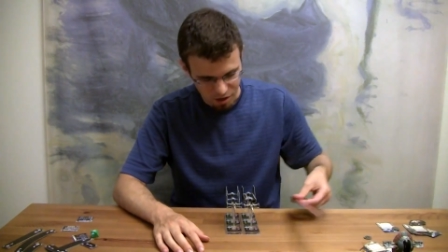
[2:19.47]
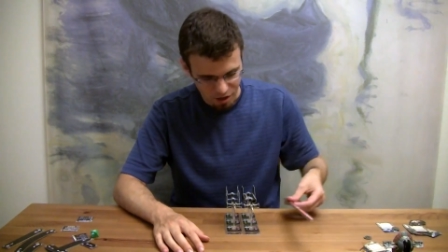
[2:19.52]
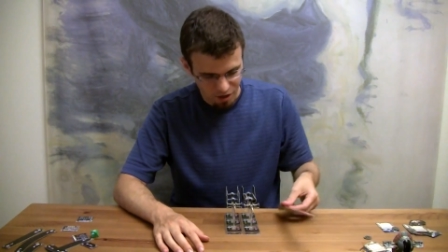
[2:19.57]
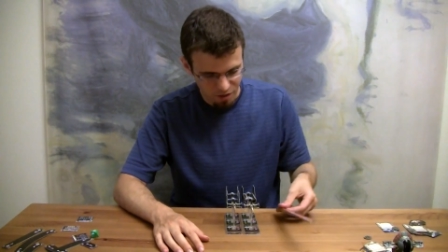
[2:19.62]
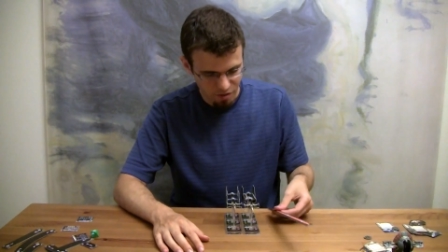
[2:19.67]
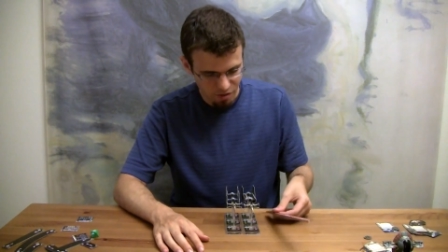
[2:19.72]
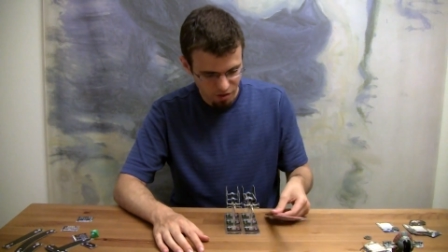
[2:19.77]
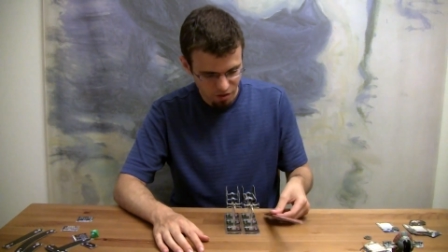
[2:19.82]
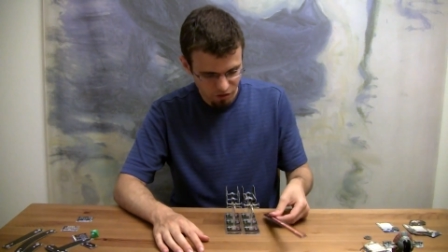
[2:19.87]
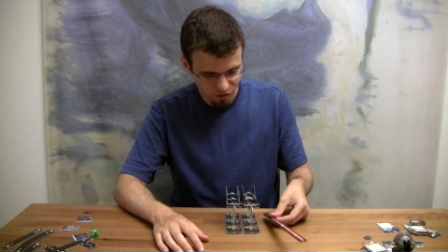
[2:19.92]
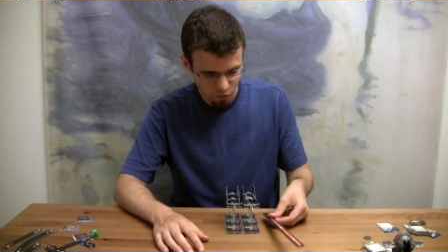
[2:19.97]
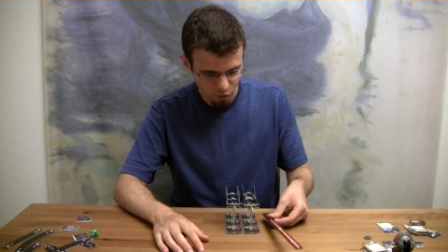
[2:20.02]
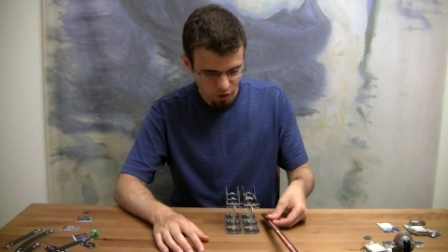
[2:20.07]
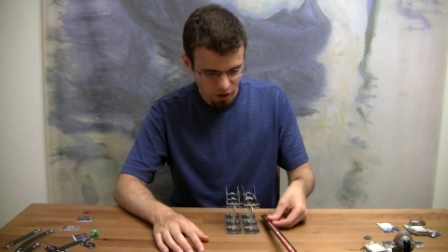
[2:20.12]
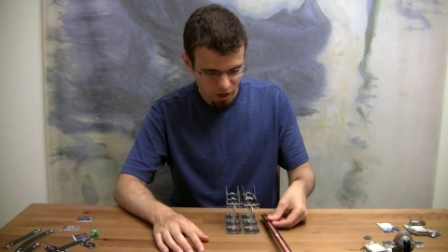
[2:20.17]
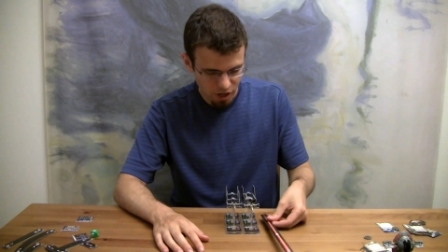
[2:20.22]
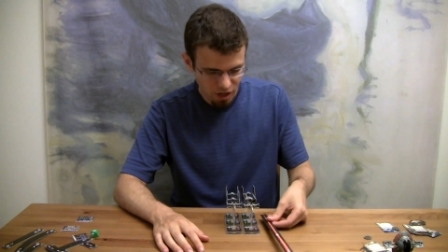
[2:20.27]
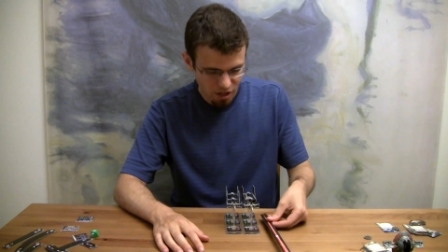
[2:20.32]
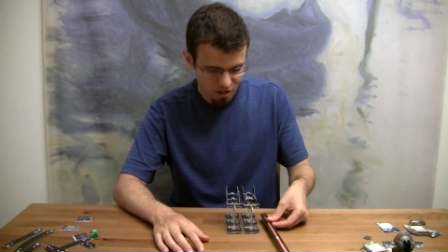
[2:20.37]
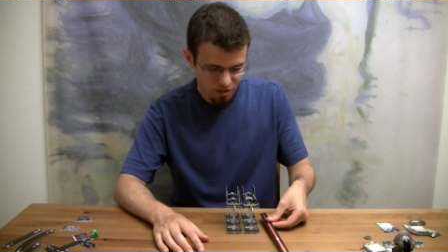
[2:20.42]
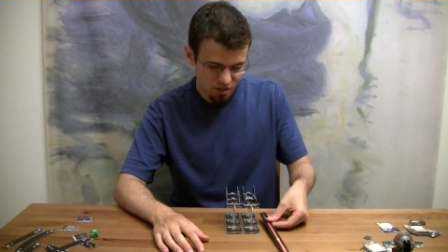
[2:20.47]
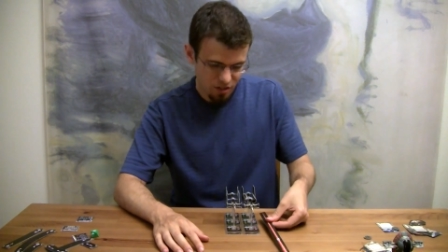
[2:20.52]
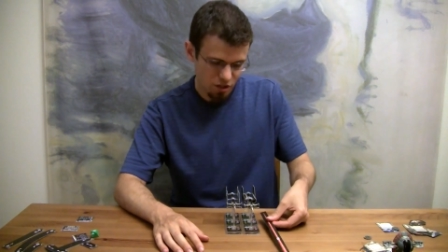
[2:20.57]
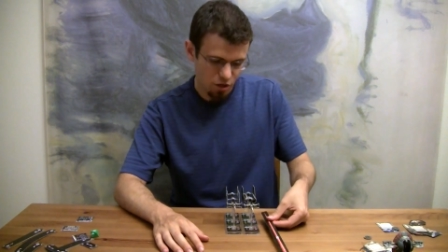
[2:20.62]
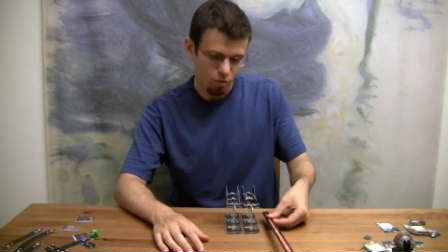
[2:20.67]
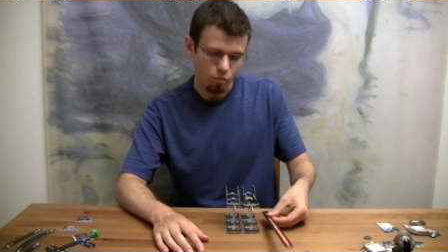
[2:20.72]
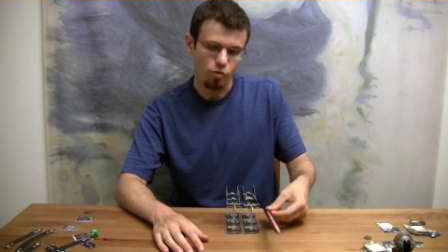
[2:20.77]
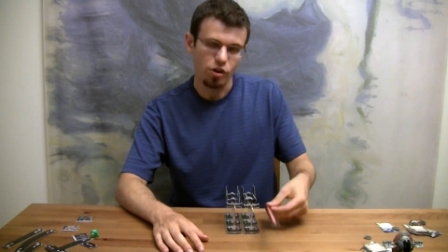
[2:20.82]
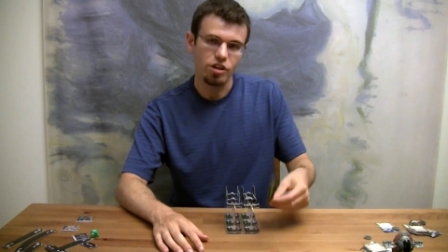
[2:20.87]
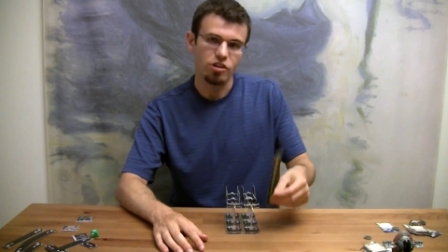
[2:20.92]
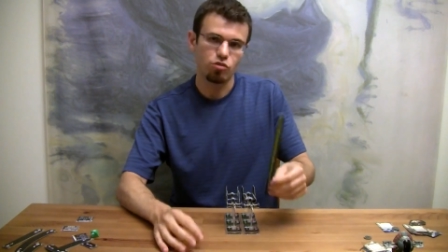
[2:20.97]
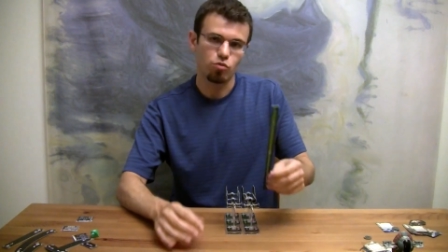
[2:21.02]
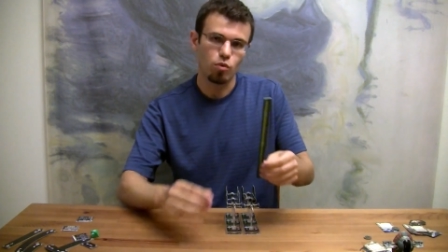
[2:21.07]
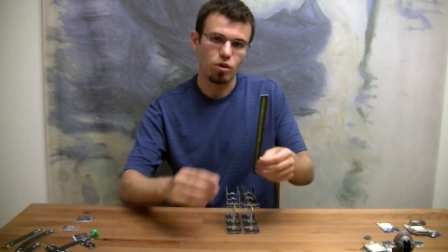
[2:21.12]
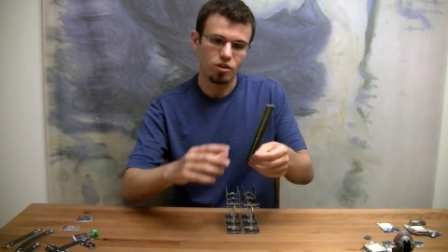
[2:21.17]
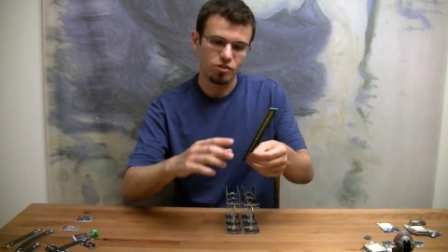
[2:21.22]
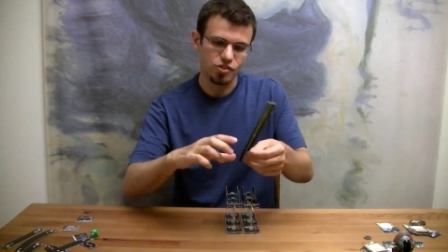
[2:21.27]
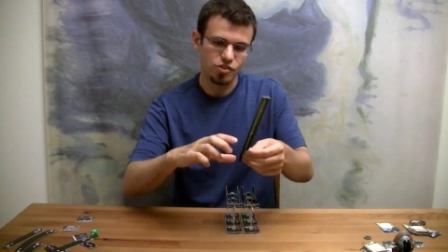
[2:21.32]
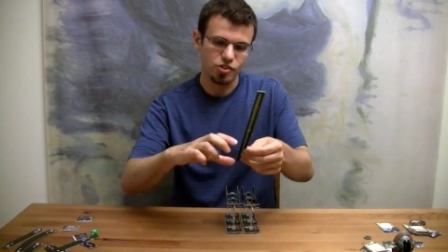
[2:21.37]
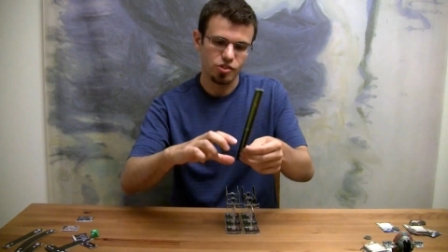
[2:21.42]
In this way, range
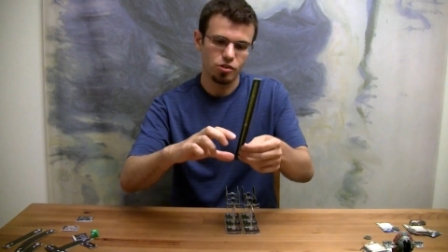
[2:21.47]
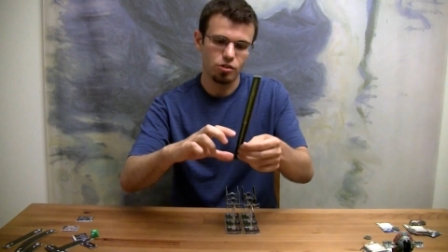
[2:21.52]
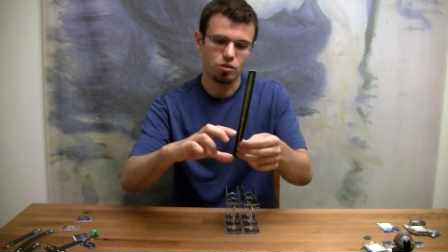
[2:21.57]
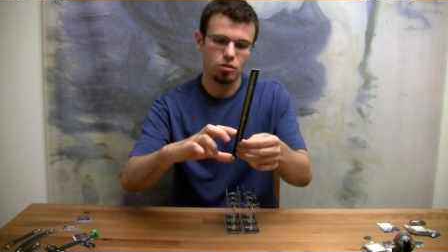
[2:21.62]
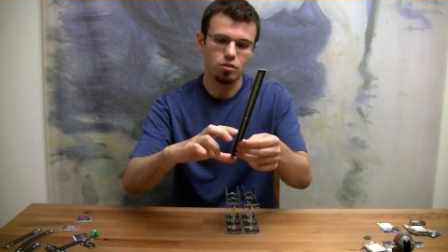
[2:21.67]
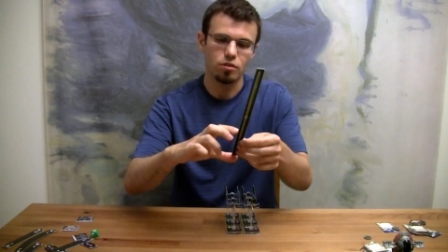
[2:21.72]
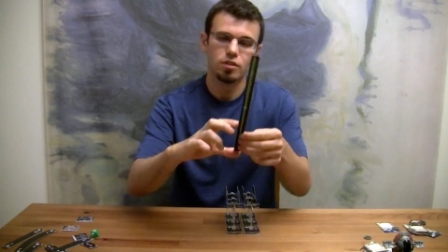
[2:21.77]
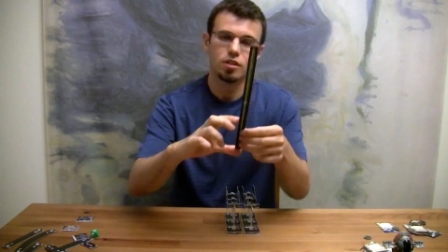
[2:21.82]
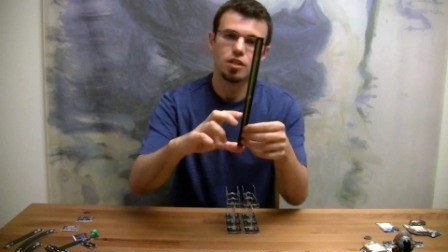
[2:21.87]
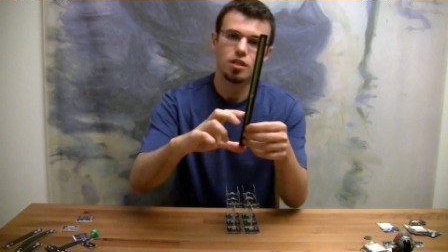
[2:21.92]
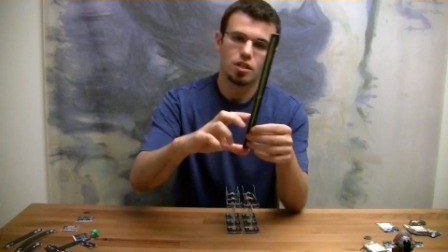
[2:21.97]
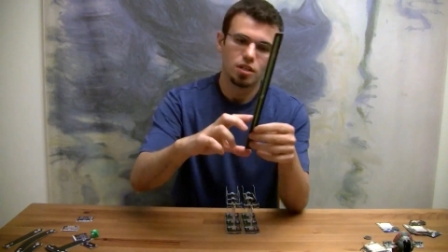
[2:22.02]
1 is still